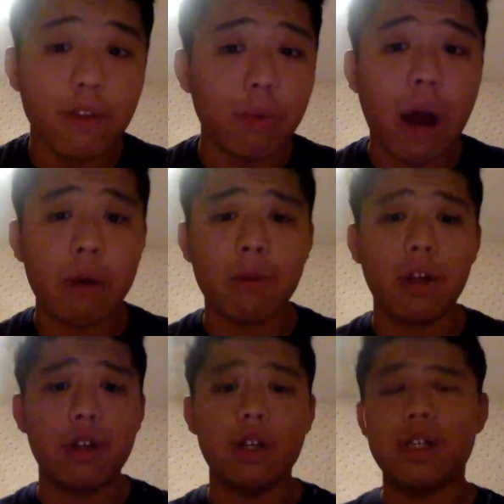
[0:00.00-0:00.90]
the
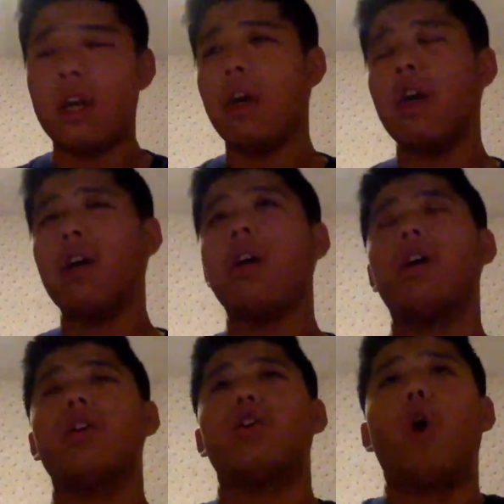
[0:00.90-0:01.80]
probabilities.
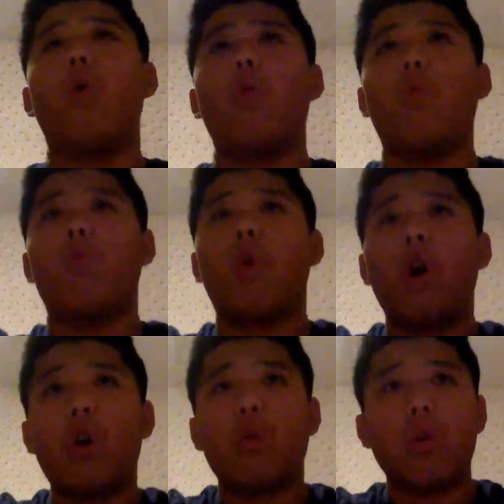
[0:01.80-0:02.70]
So
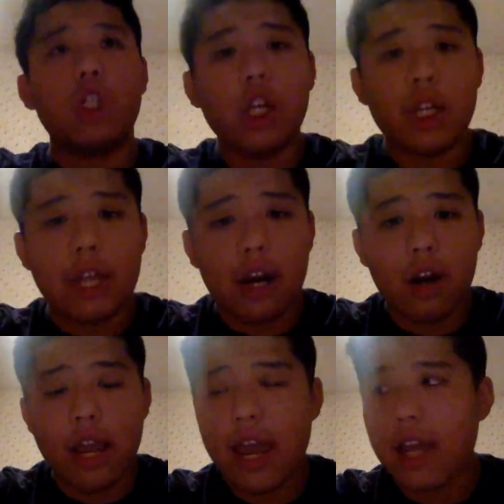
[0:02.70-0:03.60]
we're, we're chilling there
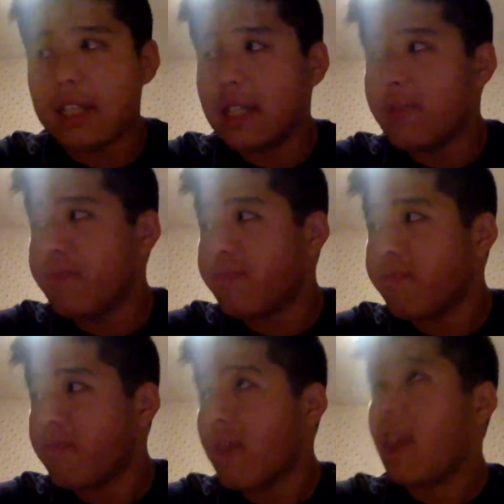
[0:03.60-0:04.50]
and
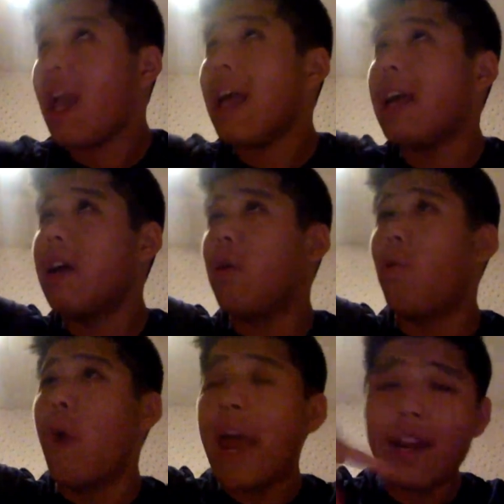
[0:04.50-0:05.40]

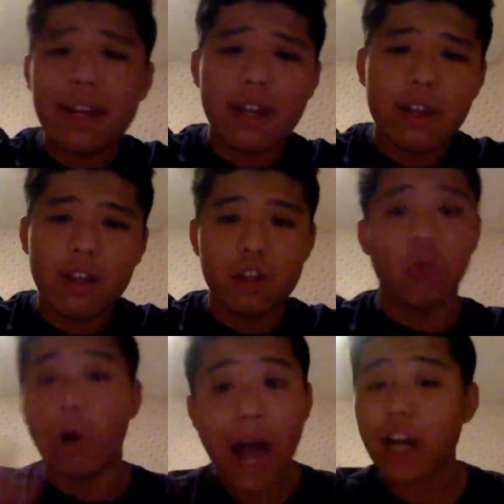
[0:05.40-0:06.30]
wind,
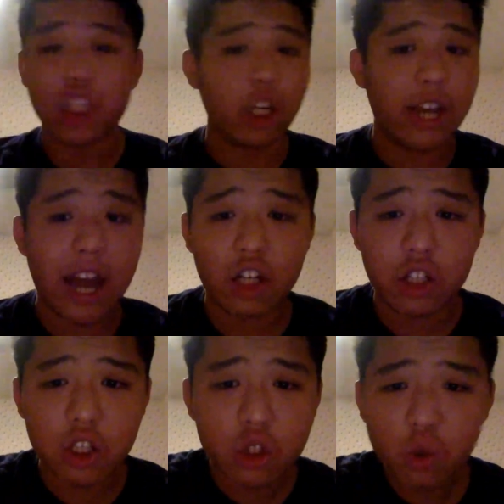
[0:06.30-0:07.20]
we're not chilling actually.
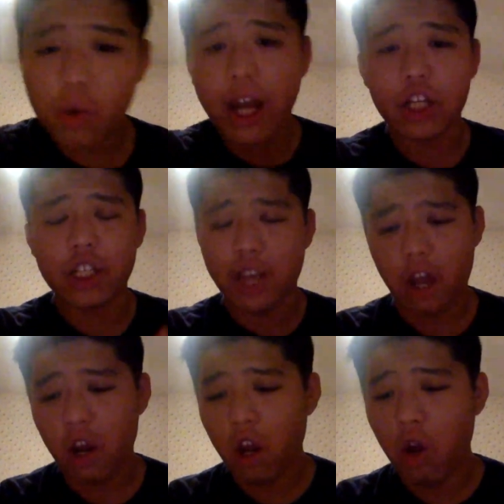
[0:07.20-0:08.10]
Screw what I just said.
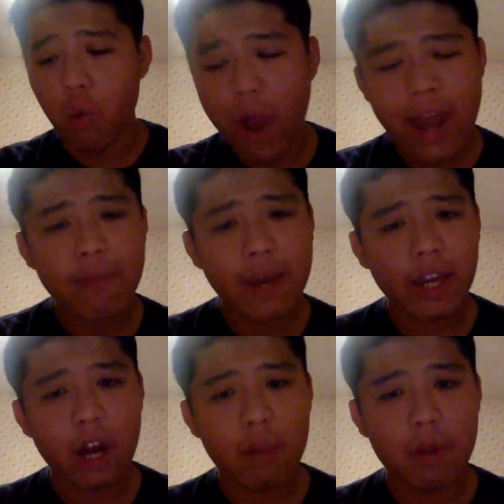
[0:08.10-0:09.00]
Wind
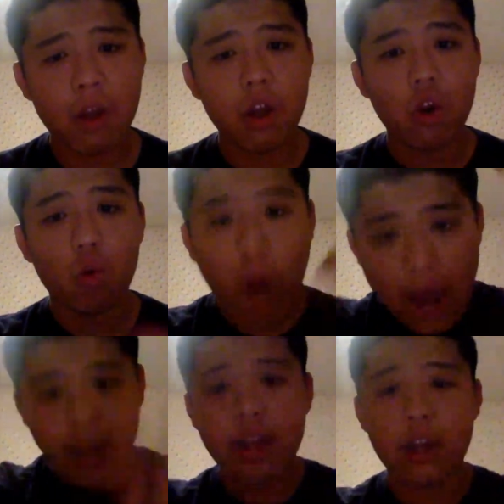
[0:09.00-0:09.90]
picking up,
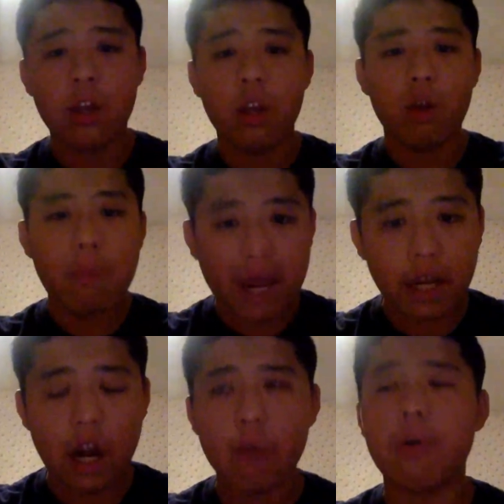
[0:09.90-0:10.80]
rain
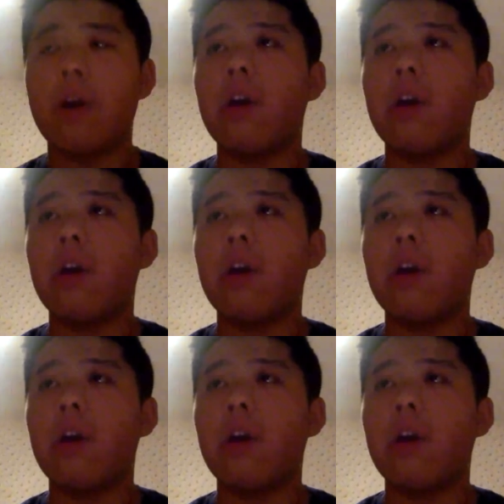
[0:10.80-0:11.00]
picking up,